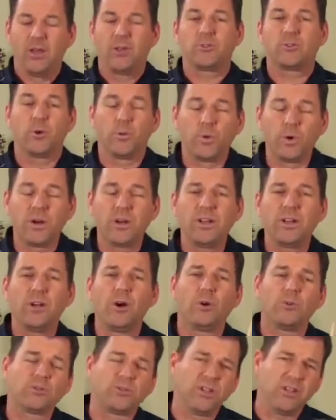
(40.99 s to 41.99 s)
So we're going to
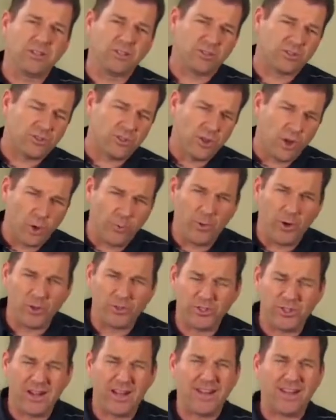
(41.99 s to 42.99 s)
go in slow
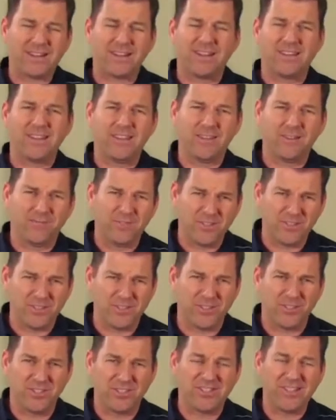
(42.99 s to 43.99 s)
motion. I like to think of this
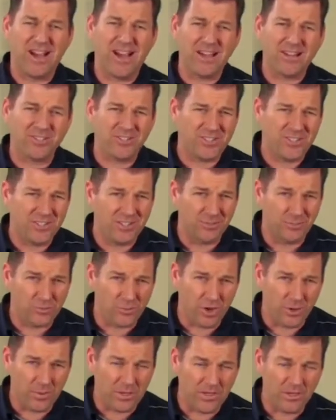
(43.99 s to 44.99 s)
as the Tai Chi of
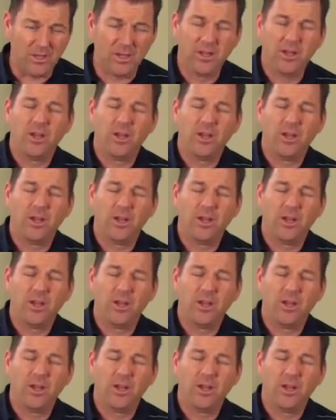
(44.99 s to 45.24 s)
drumming.